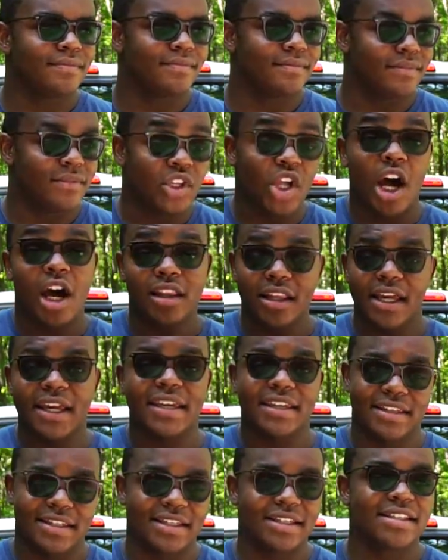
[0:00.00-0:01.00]
not
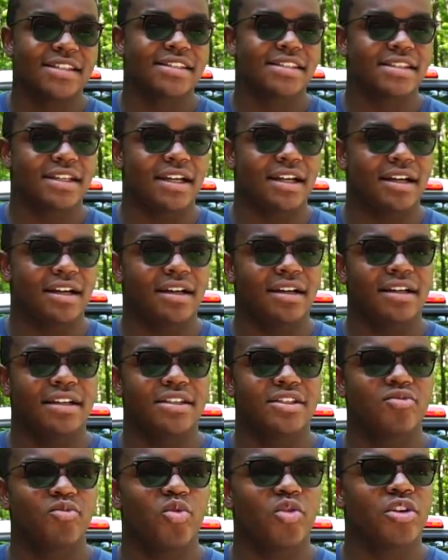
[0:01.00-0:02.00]
like this.
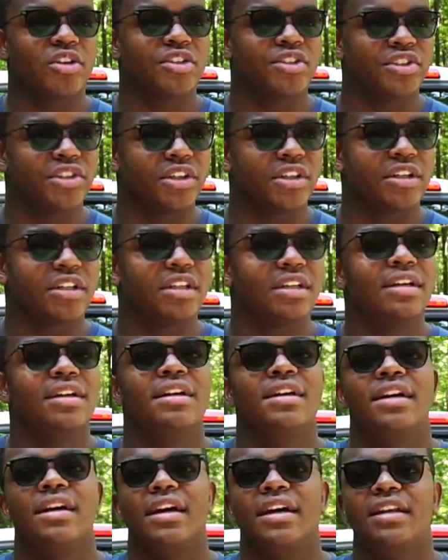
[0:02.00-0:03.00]
It's more dirt,
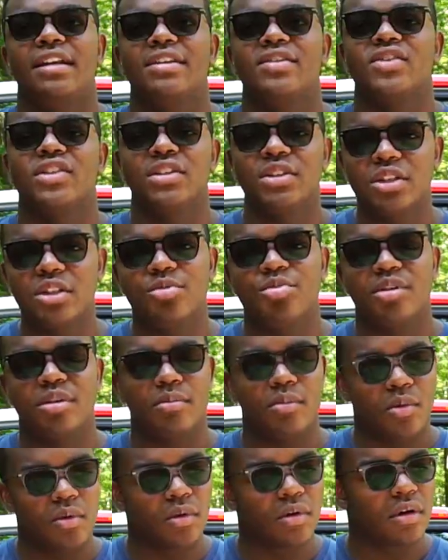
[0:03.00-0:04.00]
and it's a little bit
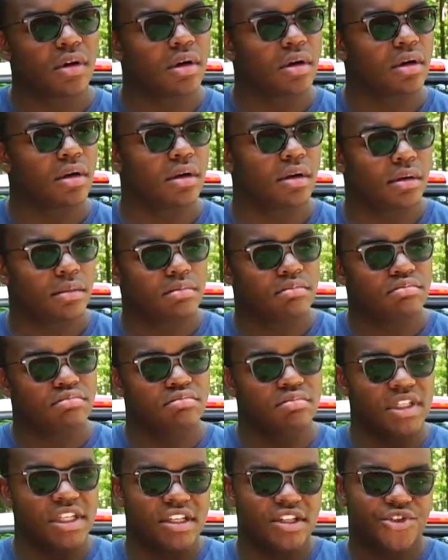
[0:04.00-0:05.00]
more
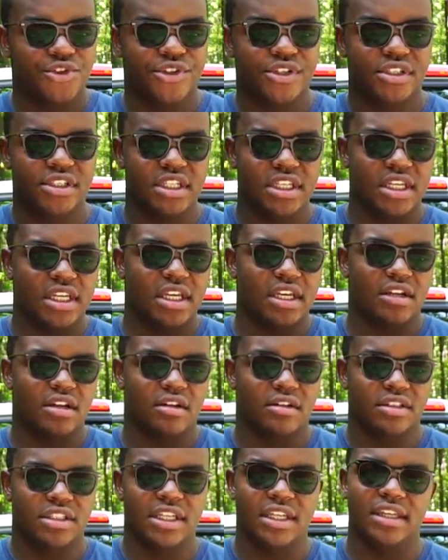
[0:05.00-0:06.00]
interesting and
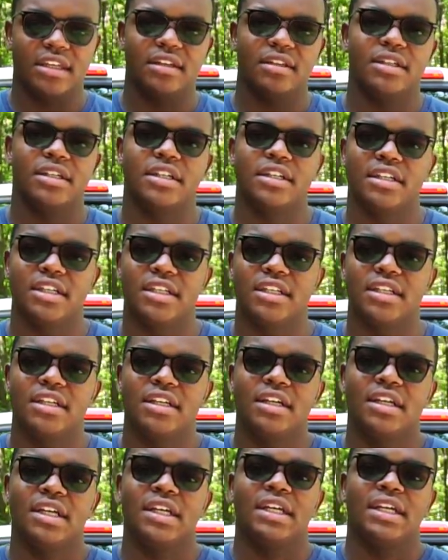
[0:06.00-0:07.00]
articulate, and
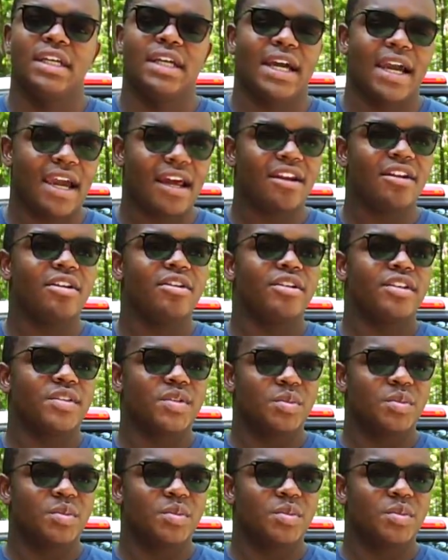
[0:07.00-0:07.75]
I don't know,